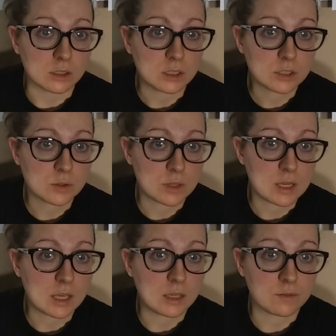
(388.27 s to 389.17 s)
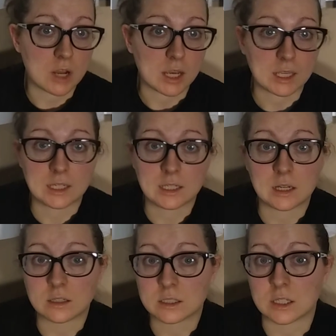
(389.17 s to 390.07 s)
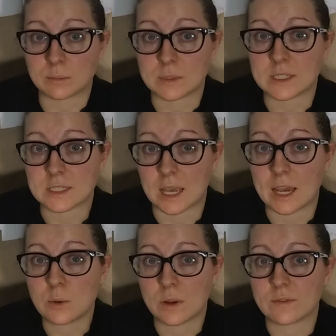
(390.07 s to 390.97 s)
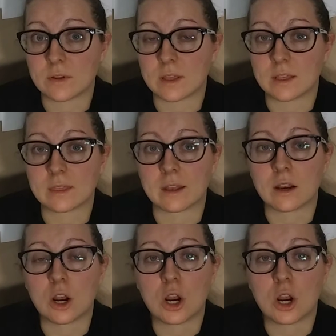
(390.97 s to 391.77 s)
also thinking of not getting gunked up inside, we have to think that